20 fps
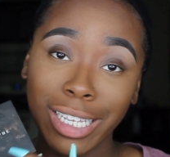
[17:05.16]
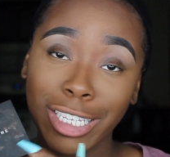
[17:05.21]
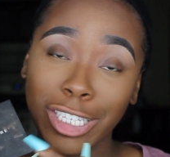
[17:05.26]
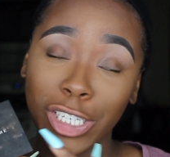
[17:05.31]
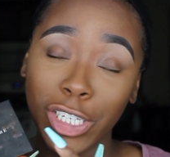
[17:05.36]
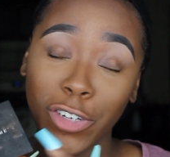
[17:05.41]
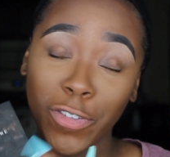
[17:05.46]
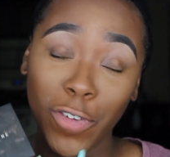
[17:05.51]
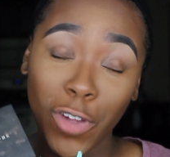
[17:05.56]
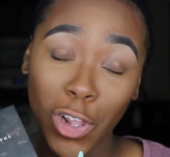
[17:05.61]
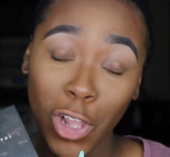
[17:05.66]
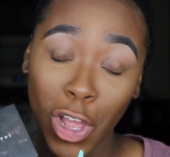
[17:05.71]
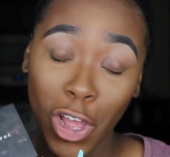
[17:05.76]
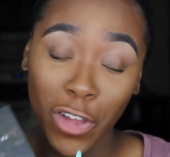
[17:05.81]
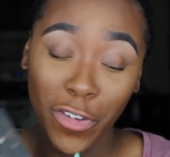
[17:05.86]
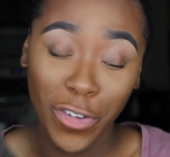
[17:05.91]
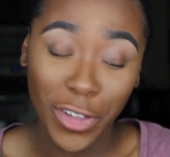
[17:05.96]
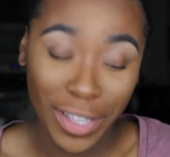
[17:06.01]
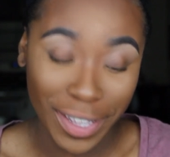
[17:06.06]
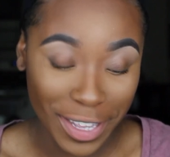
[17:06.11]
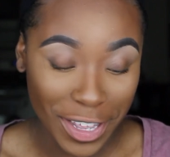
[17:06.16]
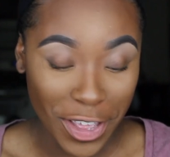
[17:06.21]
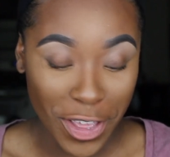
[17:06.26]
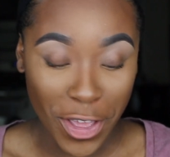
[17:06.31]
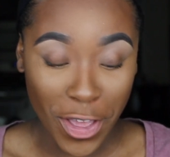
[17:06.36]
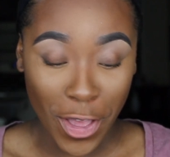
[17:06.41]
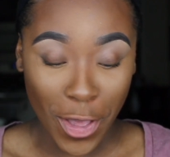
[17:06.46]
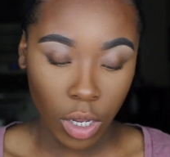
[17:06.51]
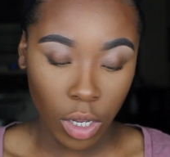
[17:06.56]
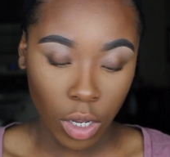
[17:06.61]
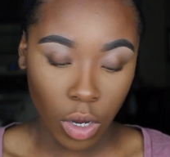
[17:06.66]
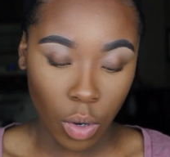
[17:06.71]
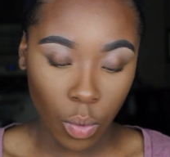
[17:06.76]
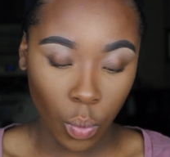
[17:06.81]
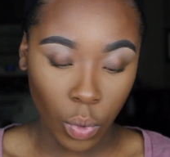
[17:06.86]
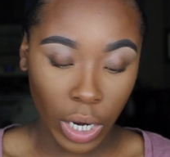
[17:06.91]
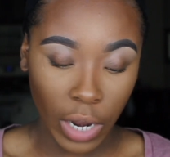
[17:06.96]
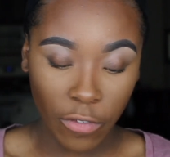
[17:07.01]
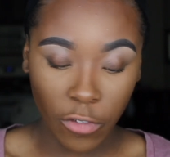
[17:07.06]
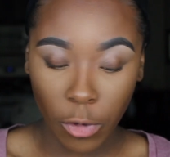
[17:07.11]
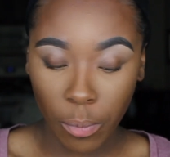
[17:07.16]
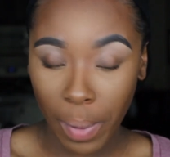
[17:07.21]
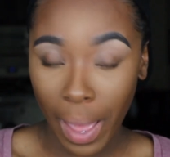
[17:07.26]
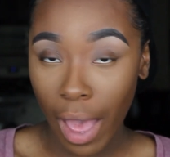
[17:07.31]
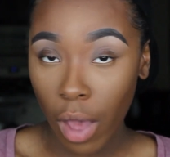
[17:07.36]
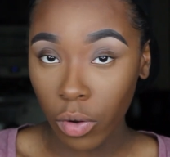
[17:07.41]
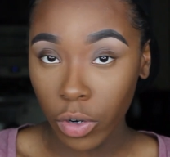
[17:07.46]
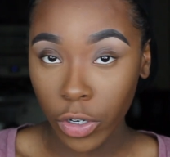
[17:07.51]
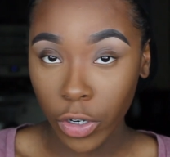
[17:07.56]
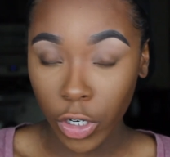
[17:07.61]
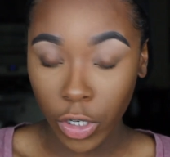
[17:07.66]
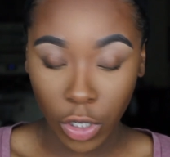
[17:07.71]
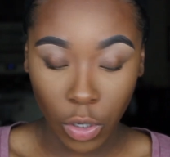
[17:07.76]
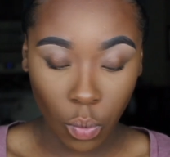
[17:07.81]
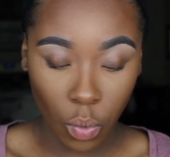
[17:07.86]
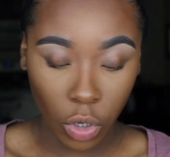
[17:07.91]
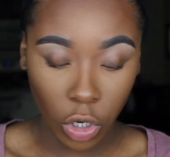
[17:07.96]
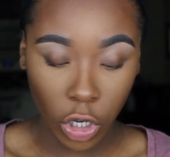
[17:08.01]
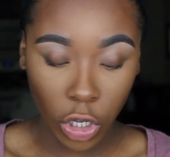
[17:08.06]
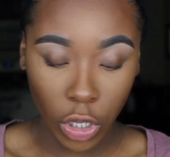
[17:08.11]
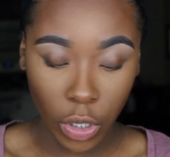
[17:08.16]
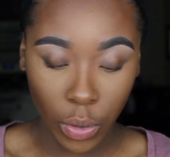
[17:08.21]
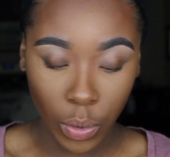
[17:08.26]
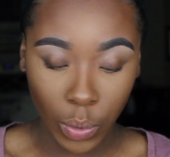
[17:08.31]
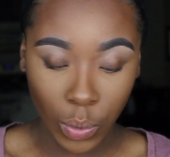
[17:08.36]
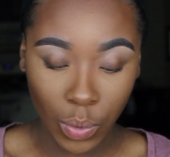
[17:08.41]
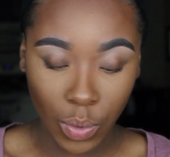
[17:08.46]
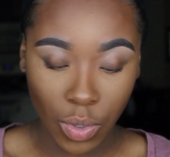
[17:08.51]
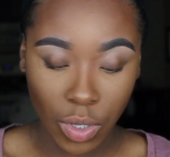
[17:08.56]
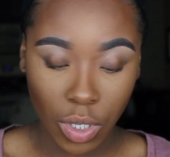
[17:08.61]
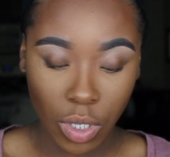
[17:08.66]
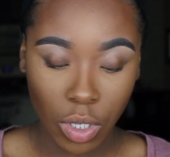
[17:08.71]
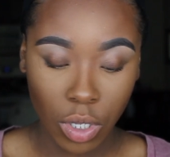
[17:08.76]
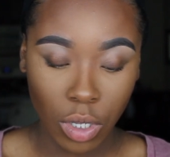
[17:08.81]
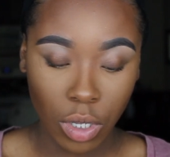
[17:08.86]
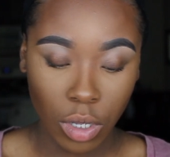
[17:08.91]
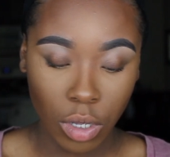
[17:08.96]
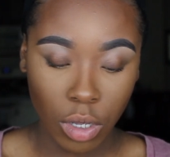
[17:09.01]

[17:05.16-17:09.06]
and it's going to fall off. Whatever powder you want to use,